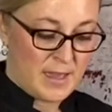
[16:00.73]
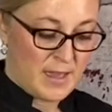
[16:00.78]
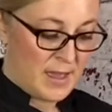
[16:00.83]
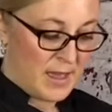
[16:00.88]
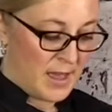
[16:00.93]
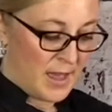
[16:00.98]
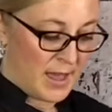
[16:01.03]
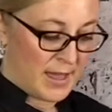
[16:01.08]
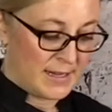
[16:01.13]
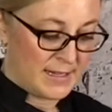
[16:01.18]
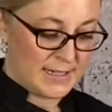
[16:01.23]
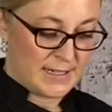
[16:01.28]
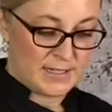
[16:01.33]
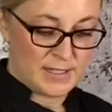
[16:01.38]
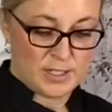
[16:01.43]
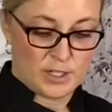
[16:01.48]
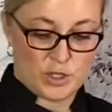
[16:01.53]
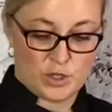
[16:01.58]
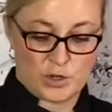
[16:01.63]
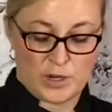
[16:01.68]
need
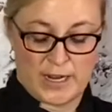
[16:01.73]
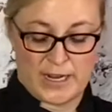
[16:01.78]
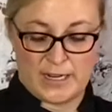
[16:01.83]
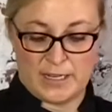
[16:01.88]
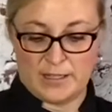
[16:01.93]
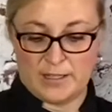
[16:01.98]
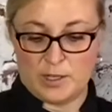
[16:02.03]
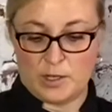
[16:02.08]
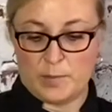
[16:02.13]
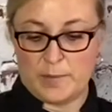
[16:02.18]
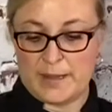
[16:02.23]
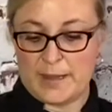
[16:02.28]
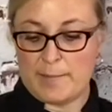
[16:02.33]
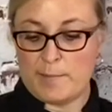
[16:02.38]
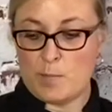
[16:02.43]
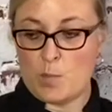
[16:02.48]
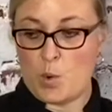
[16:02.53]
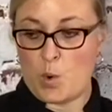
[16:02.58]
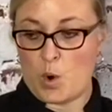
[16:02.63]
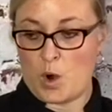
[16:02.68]
to drain a little bit
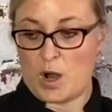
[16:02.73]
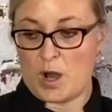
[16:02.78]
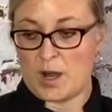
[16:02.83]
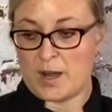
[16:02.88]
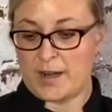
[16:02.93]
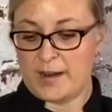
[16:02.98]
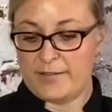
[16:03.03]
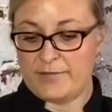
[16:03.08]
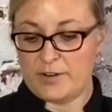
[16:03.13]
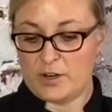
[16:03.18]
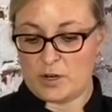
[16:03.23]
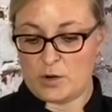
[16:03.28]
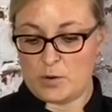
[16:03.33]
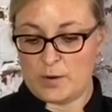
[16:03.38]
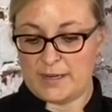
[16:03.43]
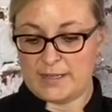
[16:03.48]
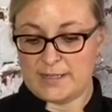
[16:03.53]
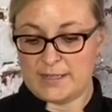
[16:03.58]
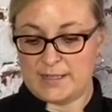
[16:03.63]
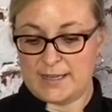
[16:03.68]
more if you're
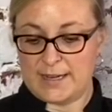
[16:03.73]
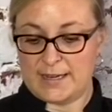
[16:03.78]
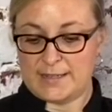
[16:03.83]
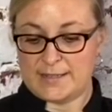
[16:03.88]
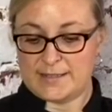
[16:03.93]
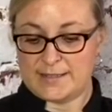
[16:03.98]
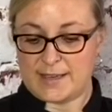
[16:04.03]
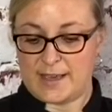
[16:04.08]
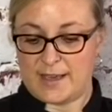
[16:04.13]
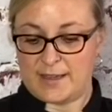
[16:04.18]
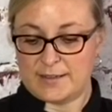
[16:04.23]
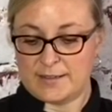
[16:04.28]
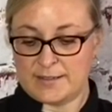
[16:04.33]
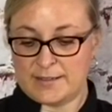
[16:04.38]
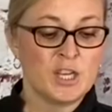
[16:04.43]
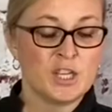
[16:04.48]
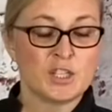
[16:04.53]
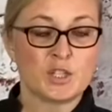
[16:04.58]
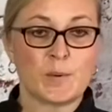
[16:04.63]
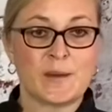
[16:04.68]
going to let it set.
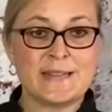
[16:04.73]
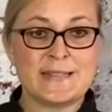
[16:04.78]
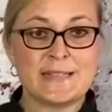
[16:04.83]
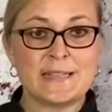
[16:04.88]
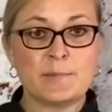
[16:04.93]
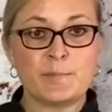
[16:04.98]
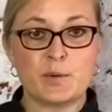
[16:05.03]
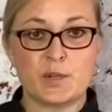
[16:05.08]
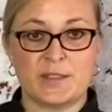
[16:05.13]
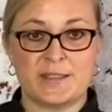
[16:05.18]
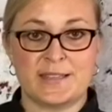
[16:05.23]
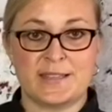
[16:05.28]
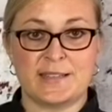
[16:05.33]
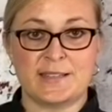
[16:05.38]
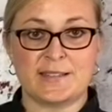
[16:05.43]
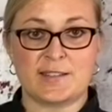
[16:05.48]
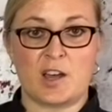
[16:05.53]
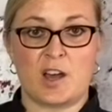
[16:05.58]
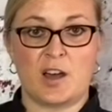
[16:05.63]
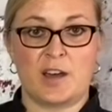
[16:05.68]
So I did put
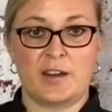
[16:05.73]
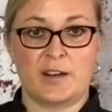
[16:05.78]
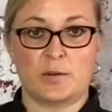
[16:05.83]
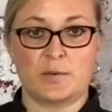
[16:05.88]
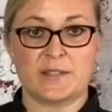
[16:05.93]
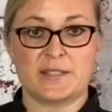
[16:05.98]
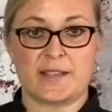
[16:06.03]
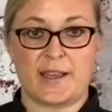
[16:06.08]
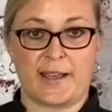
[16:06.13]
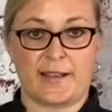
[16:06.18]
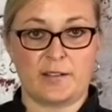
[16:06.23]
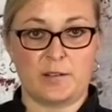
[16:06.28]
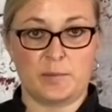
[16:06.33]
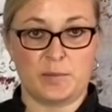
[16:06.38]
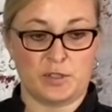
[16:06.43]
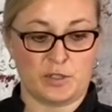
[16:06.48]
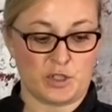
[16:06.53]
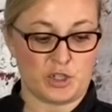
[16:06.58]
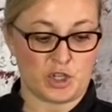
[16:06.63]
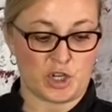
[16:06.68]
this on a
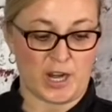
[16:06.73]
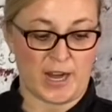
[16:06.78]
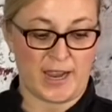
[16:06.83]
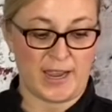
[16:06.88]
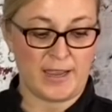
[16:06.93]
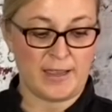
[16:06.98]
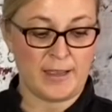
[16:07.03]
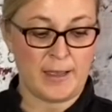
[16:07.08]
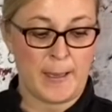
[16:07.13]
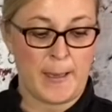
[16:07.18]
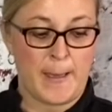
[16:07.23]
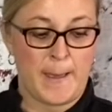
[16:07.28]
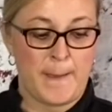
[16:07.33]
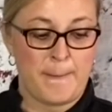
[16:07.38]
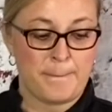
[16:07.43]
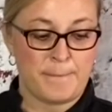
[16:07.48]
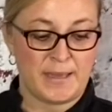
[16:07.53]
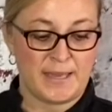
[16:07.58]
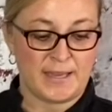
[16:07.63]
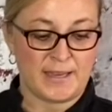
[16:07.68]
recyclable tray,
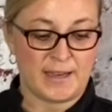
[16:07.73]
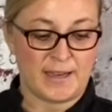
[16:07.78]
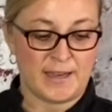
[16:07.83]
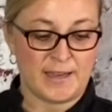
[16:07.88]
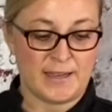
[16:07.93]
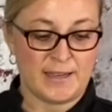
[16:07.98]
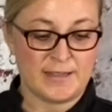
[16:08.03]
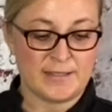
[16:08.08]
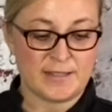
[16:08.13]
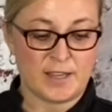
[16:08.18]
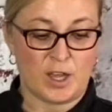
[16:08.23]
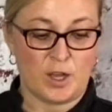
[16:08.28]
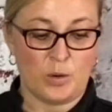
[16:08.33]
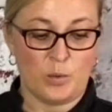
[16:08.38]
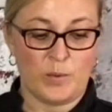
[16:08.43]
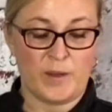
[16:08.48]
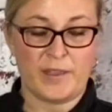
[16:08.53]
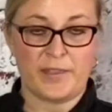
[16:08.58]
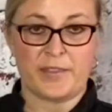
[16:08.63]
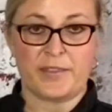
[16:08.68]
because
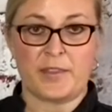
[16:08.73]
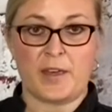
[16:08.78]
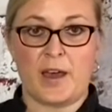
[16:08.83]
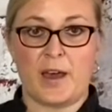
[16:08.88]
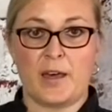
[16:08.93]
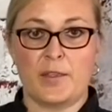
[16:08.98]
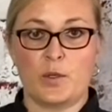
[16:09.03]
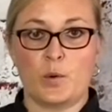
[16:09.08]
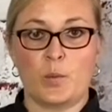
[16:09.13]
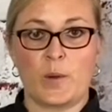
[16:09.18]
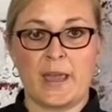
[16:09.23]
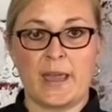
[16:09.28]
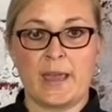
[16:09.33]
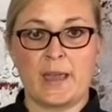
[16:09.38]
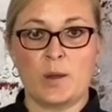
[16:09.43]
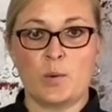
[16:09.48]
with the way